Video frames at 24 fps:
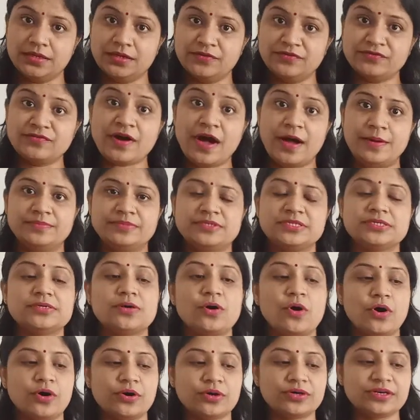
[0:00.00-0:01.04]
farmed
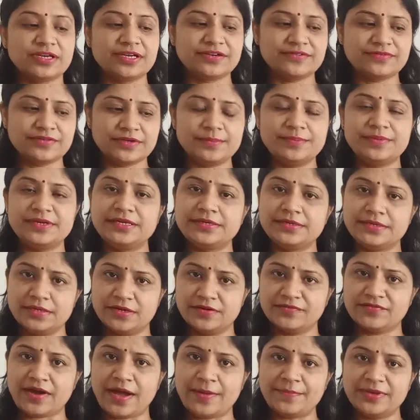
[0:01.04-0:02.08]
or
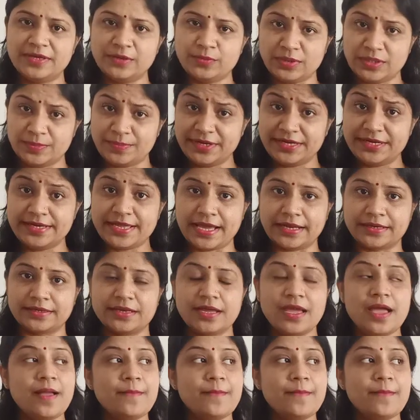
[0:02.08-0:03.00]
farming will be done.